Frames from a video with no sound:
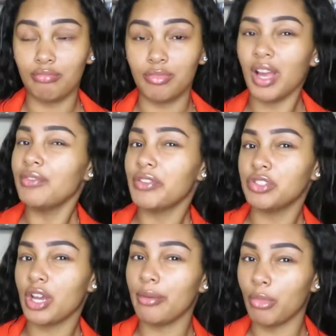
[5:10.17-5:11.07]
I've never
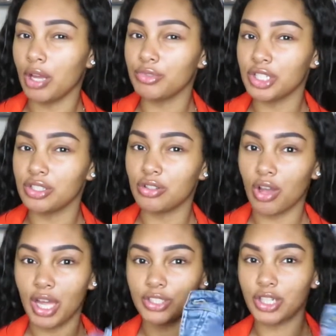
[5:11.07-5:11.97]
tried mom jeans, so
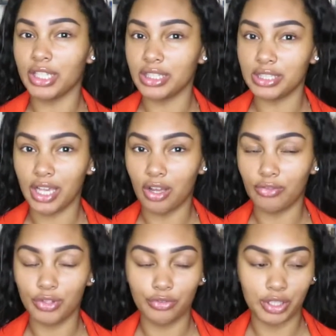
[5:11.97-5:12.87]
I tried these out
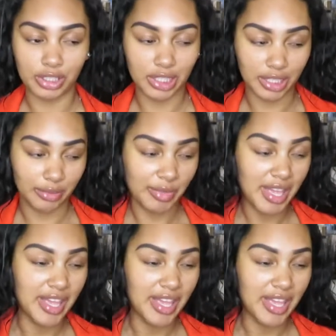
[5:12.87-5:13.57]
for the first time.